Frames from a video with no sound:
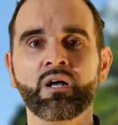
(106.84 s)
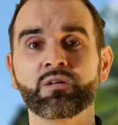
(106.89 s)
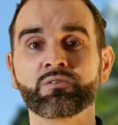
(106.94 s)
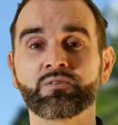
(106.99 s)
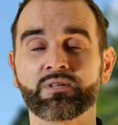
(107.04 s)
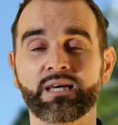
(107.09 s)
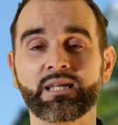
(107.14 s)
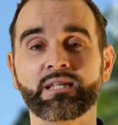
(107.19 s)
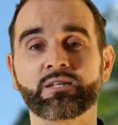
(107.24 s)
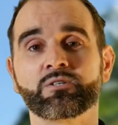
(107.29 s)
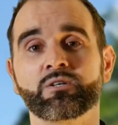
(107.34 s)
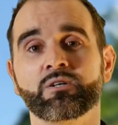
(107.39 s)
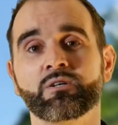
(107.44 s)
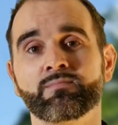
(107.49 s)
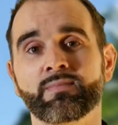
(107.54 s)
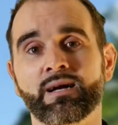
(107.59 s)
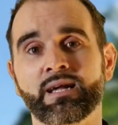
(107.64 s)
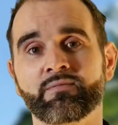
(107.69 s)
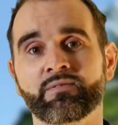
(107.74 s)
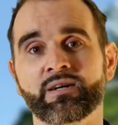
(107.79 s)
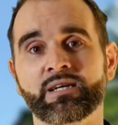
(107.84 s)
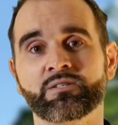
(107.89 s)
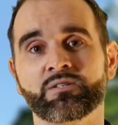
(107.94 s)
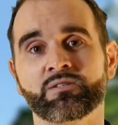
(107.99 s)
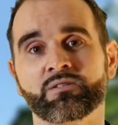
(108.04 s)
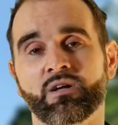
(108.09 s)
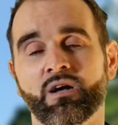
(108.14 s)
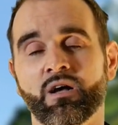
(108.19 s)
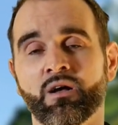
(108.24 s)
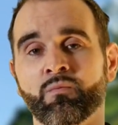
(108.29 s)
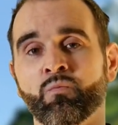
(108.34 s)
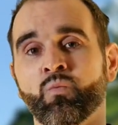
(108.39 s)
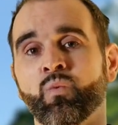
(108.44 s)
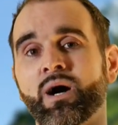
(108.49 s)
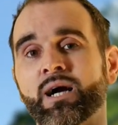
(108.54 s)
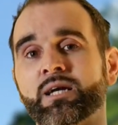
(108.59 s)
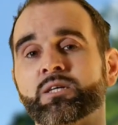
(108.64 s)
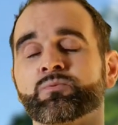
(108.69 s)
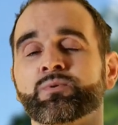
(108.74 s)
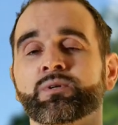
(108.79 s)
So they're the two main reasons. A
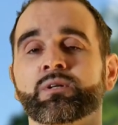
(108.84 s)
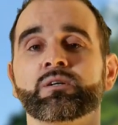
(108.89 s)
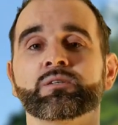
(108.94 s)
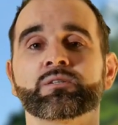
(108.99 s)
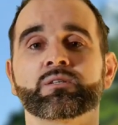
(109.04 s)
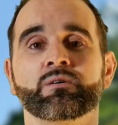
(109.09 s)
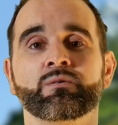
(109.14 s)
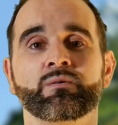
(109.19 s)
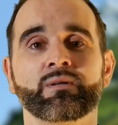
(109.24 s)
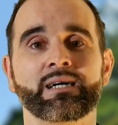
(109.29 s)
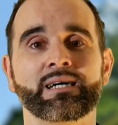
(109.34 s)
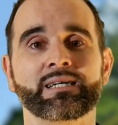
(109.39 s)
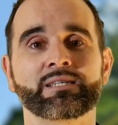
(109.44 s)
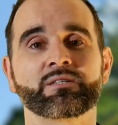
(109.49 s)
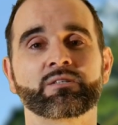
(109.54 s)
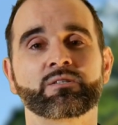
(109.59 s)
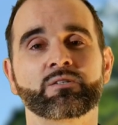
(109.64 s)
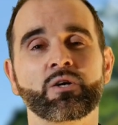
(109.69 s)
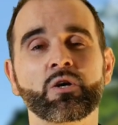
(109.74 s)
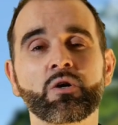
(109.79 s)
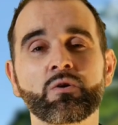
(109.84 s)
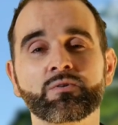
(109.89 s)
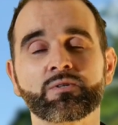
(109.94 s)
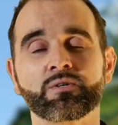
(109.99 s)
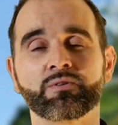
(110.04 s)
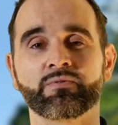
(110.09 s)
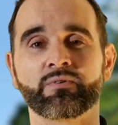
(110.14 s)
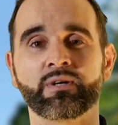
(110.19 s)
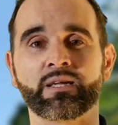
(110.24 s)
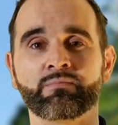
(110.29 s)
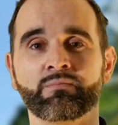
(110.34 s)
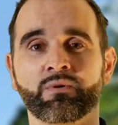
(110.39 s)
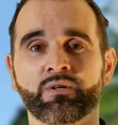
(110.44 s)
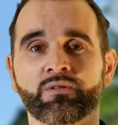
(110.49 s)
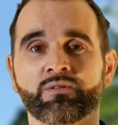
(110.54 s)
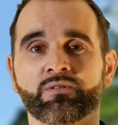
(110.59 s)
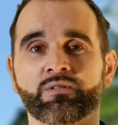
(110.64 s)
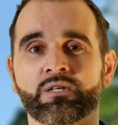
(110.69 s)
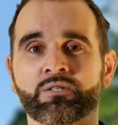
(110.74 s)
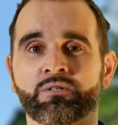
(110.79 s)
wax will also last 2 to 3
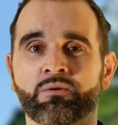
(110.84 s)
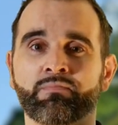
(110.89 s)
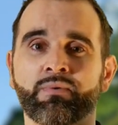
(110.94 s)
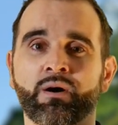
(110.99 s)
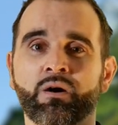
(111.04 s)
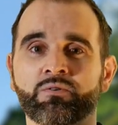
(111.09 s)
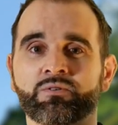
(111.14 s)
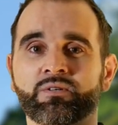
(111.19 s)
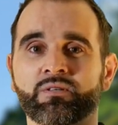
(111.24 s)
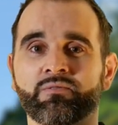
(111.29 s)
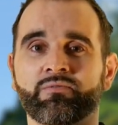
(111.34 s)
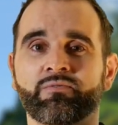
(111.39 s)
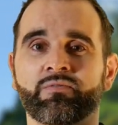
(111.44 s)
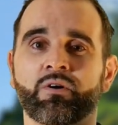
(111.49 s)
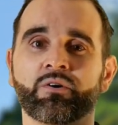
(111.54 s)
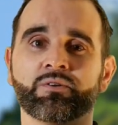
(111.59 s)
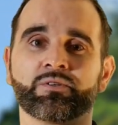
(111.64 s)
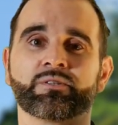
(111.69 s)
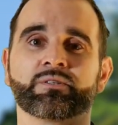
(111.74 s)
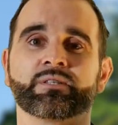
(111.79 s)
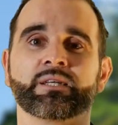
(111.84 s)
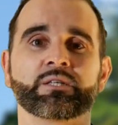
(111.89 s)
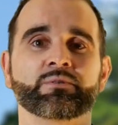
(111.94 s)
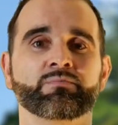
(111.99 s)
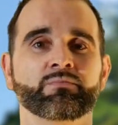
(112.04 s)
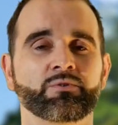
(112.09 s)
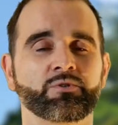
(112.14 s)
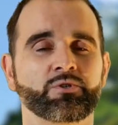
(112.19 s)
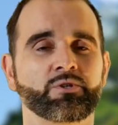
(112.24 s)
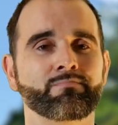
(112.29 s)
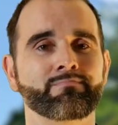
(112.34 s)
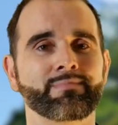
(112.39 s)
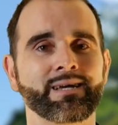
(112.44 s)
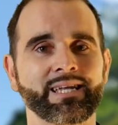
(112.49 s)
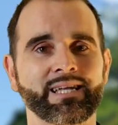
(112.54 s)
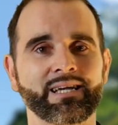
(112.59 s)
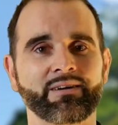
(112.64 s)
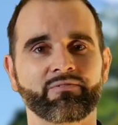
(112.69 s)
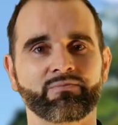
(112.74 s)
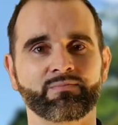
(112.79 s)
months as opposed to the 4 to 6 months you may
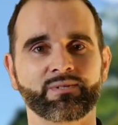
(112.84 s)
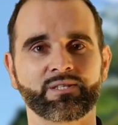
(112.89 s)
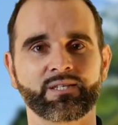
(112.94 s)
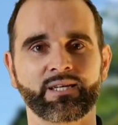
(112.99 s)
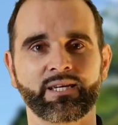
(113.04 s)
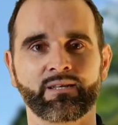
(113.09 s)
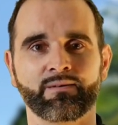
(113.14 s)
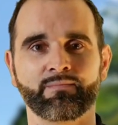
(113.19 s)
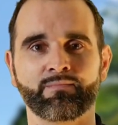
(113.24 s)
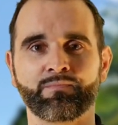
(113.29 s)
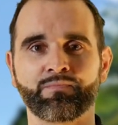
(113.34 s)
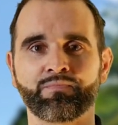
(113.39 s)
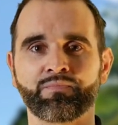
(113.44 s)
get from a sealant.